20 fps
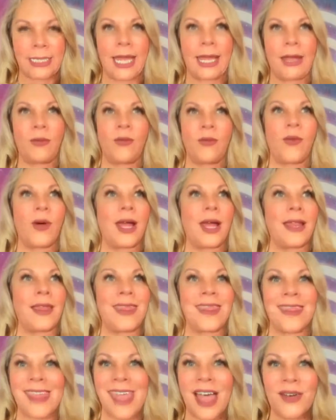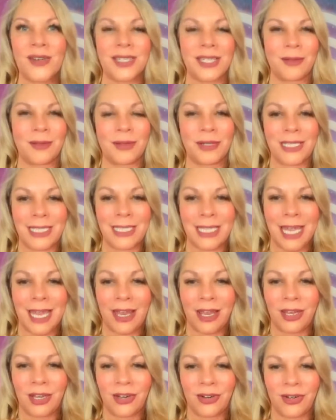I 1000%
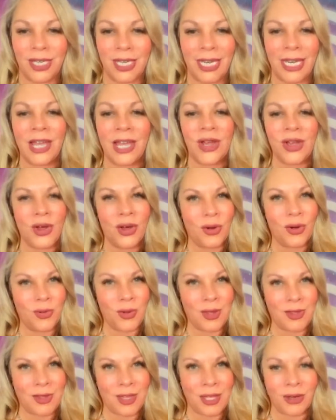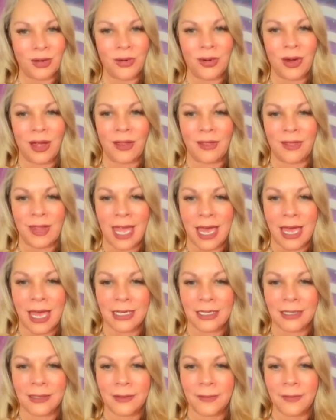agree with you on
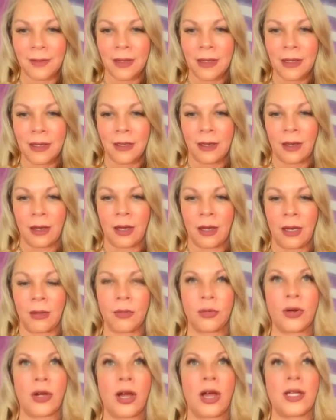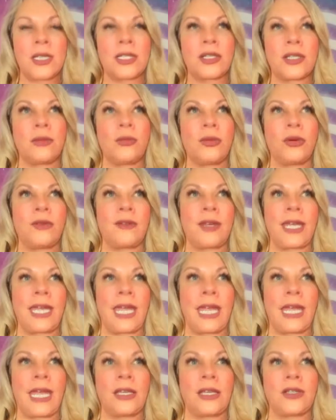that. We're also moving
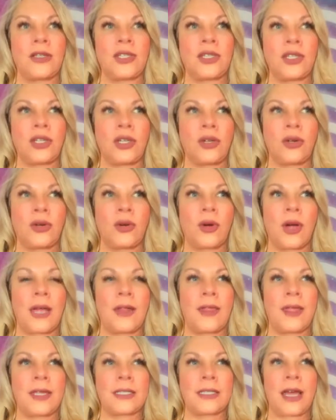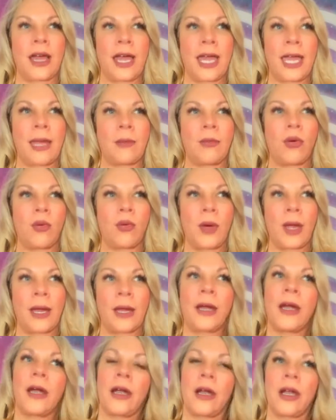into the time
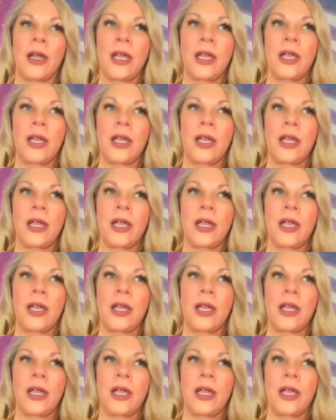where